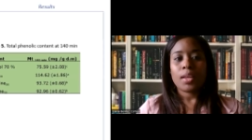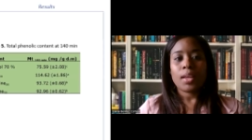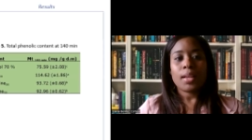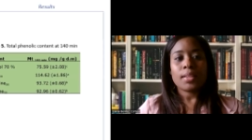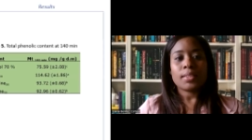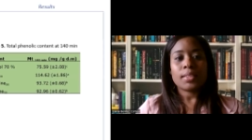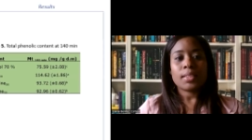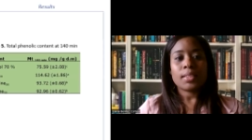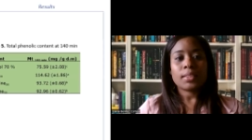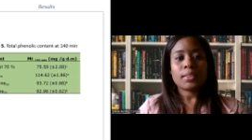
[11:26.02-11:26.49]

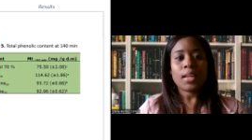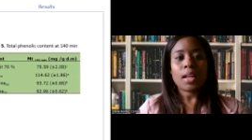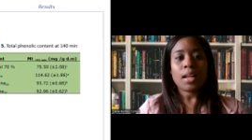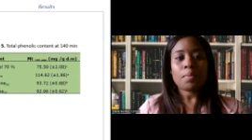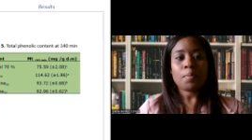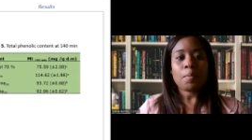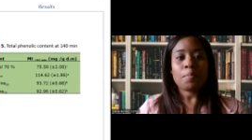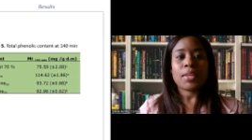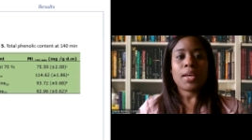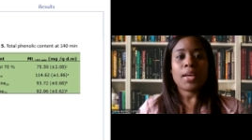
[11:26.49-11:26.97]
The step
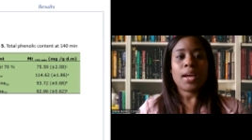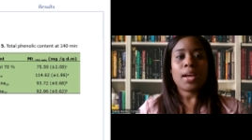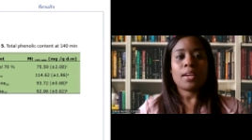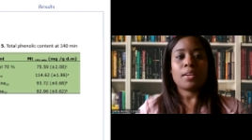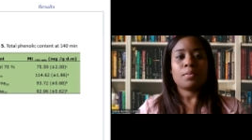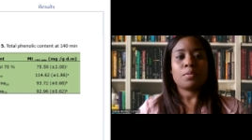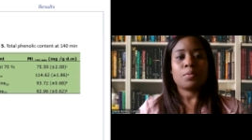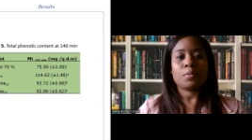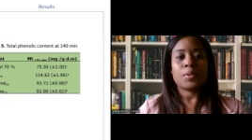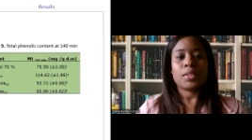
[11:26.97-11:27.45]

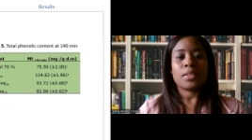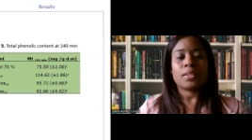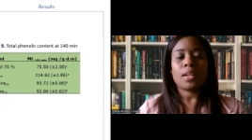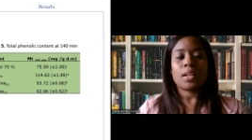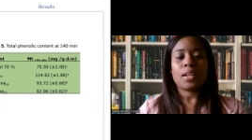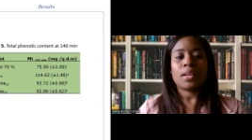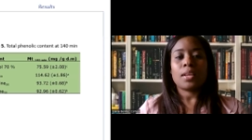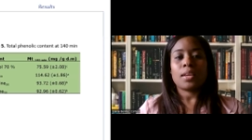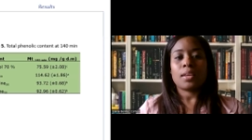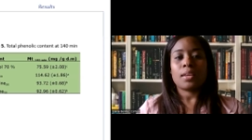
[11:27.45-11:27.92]
obtained with
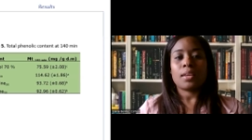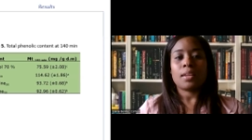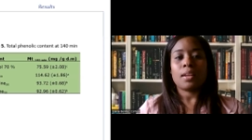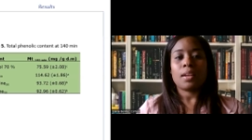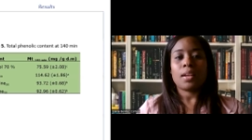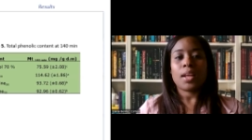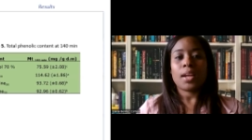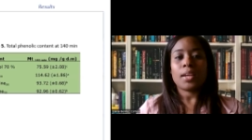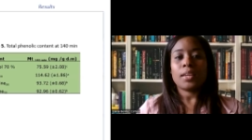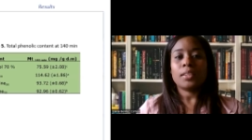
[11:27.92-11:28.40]
uh,
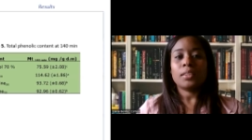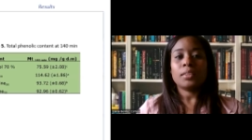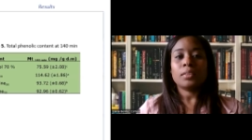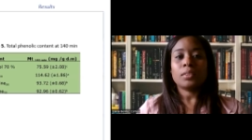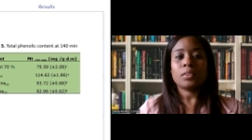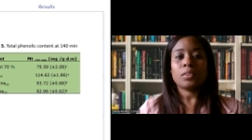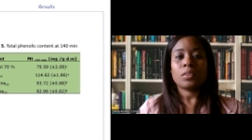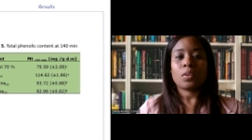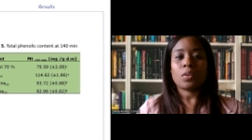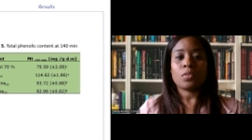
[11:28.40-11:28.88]
laline
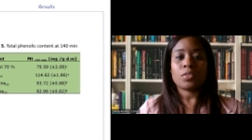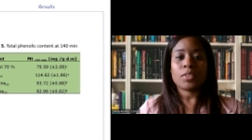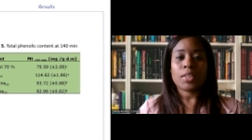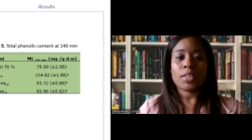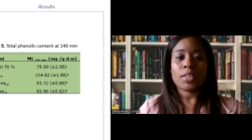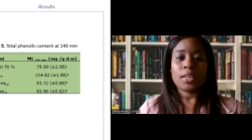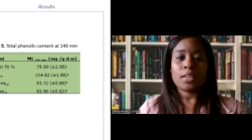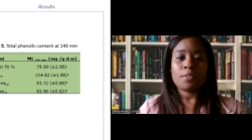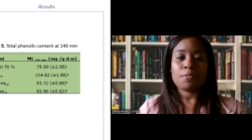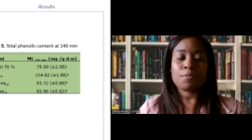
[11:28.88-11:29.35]

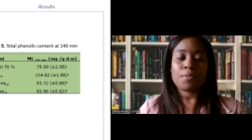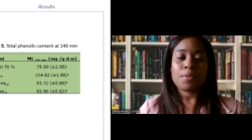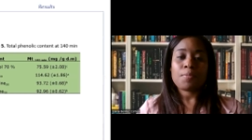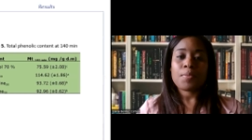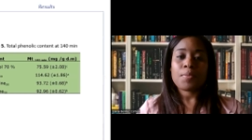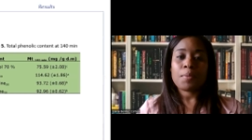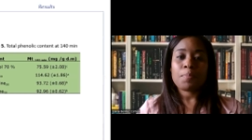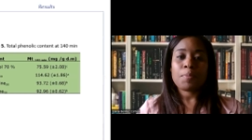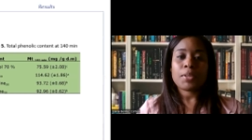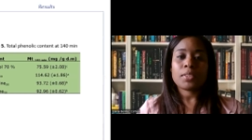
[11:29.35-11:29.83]
containing
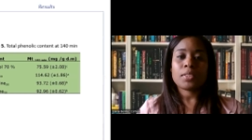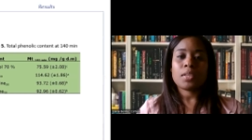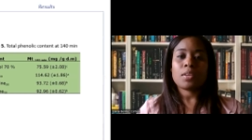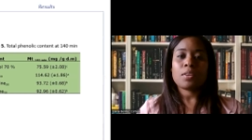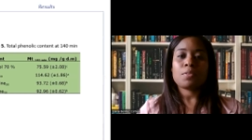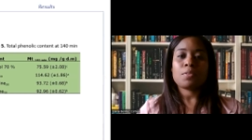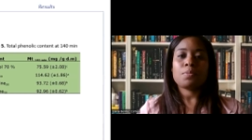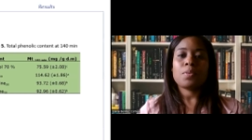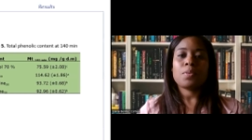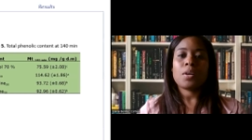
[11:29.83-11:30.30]

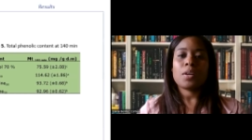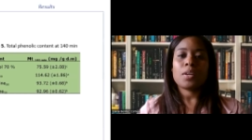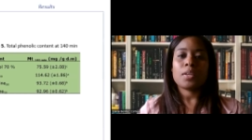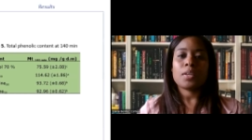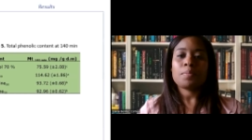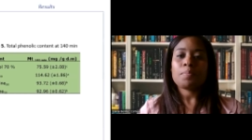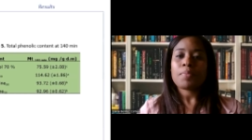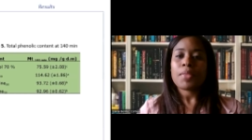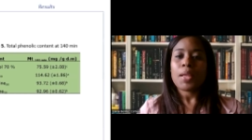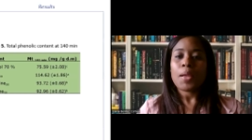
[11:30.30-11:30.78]
50% of
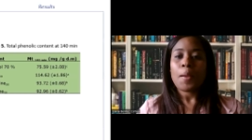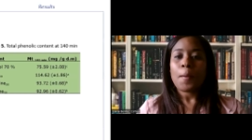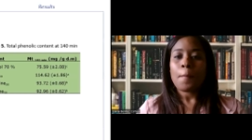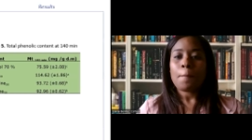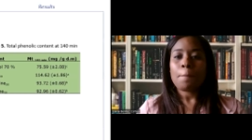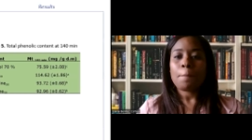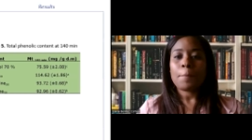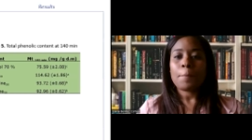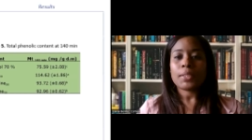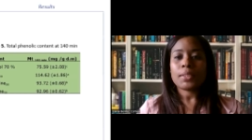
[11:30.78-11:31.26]
water
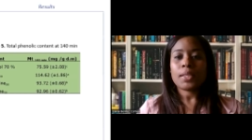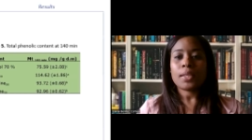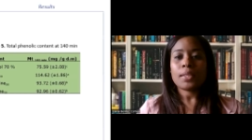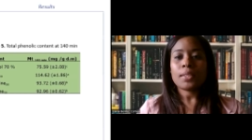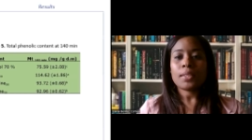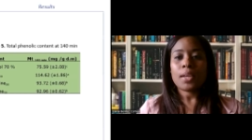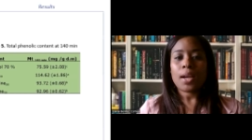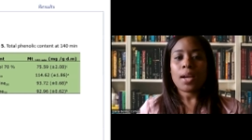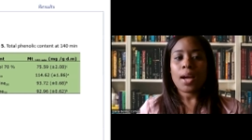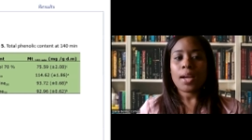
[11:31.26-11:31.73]

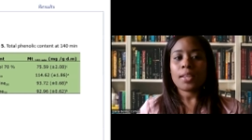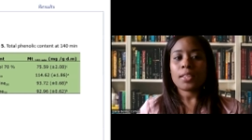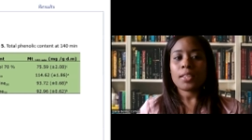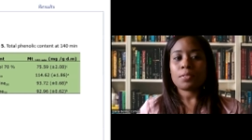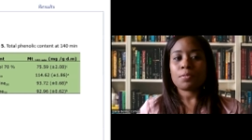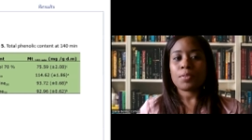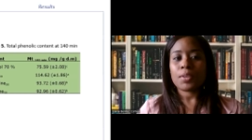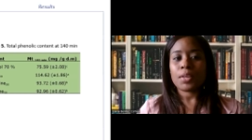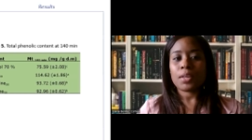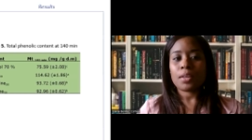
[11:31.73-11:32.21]
present the
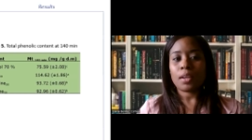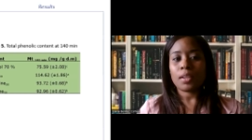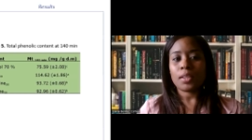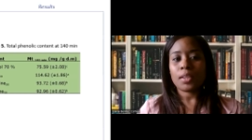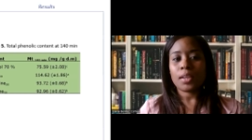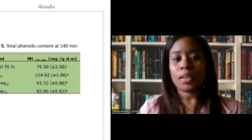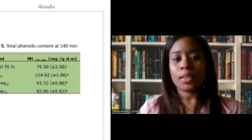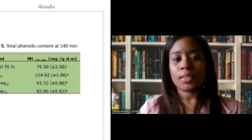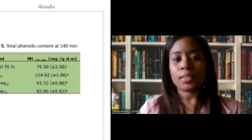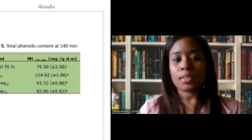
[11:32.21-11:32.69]
highest free
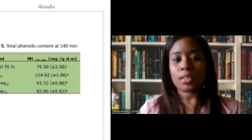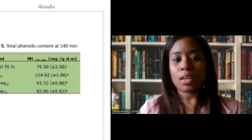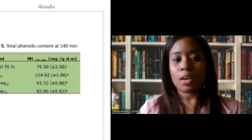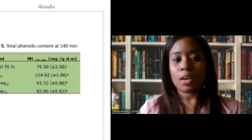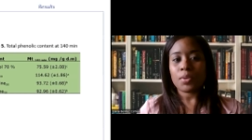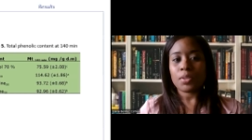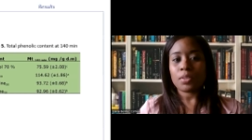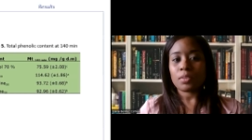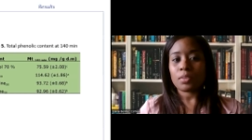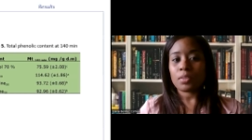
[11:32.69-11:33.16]
radical
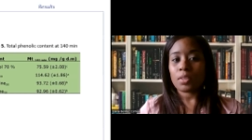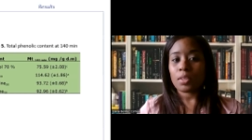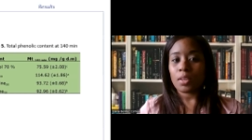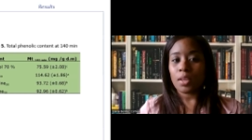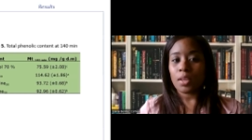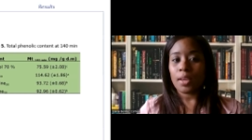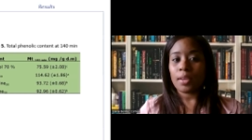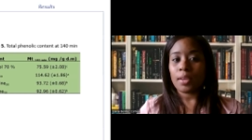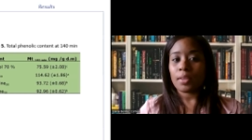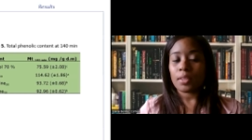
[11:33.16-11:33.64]
scavenging uh,
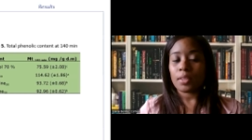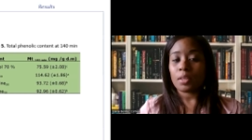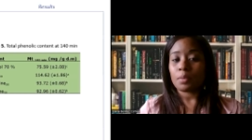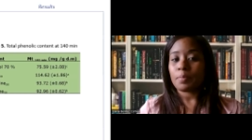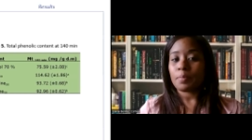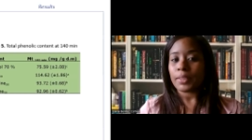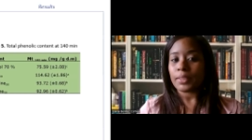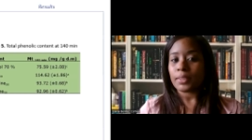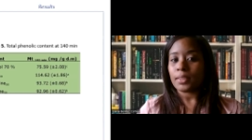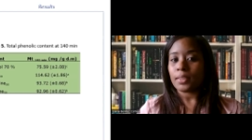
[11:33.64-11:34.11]
eh,
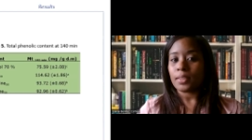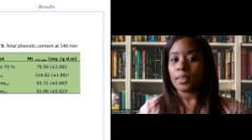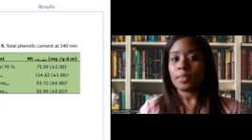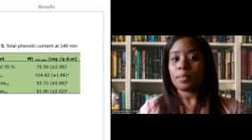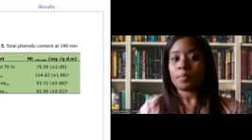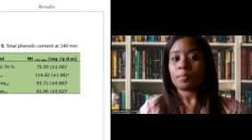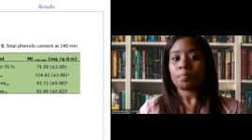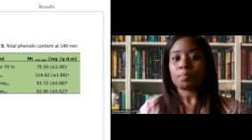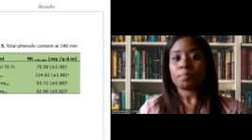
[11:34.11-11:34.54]
capacity.